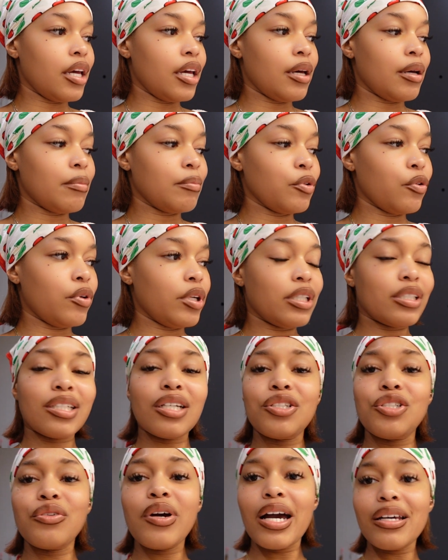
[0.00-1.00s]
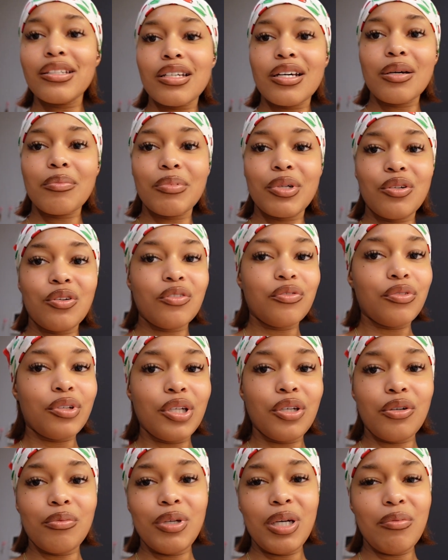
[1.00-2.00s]
am going to set you guys up and hopefully
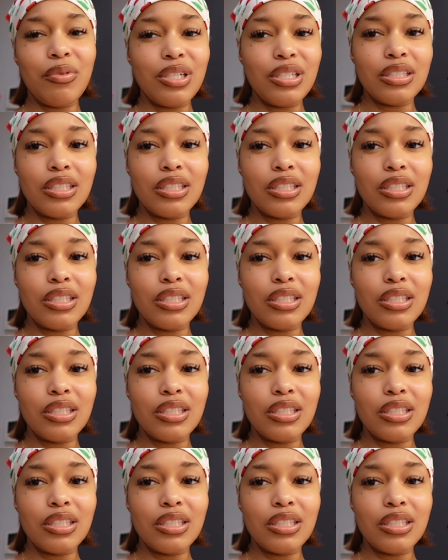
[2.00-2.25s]
you'll be able to